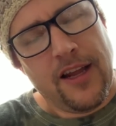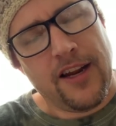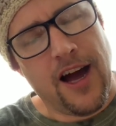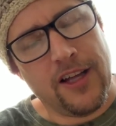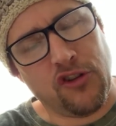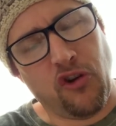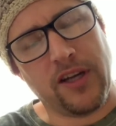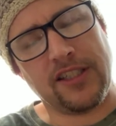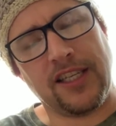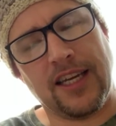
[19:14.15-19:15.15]
not
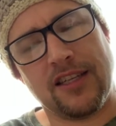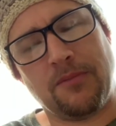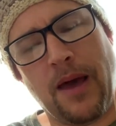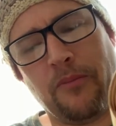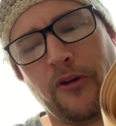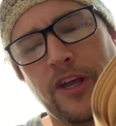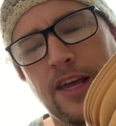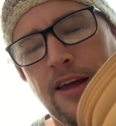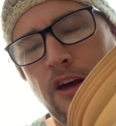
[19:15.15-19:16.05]
trusting his memory,